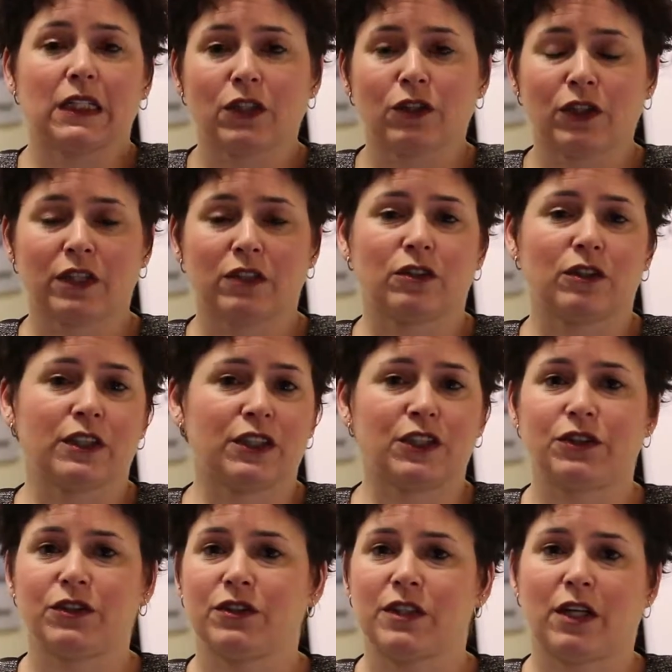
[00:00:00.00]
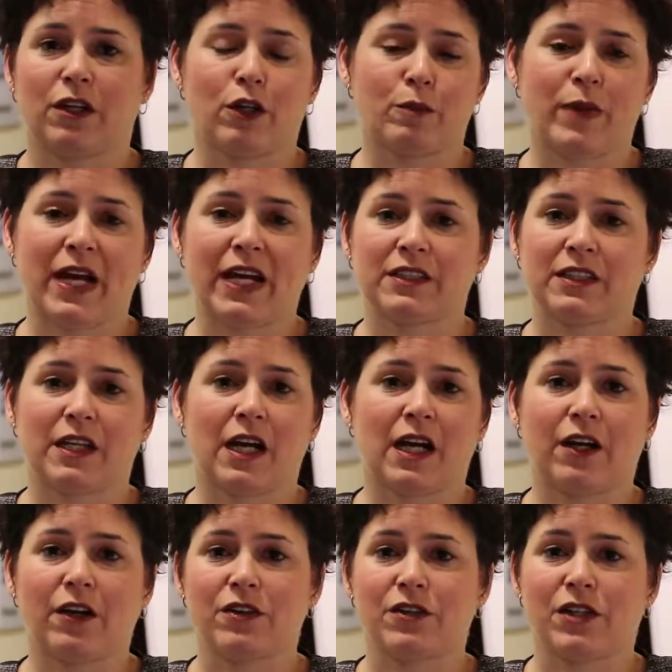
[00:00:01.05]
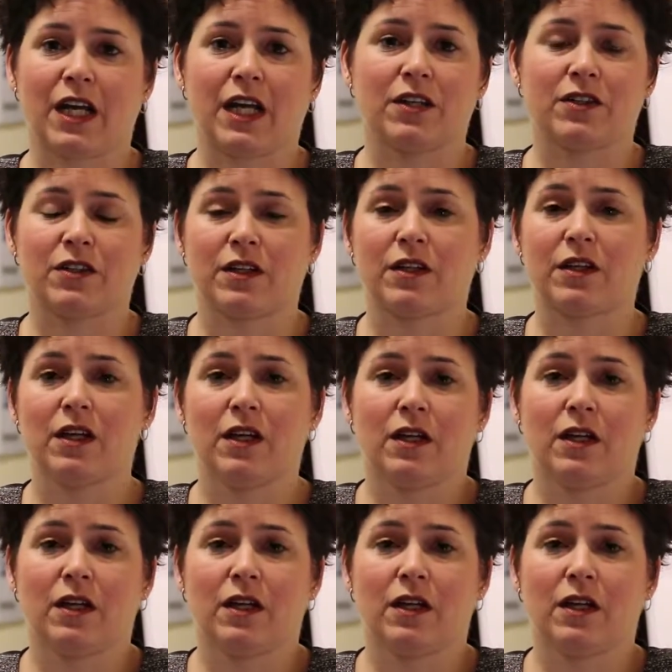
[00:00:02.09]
critical issues that are impacting higher education.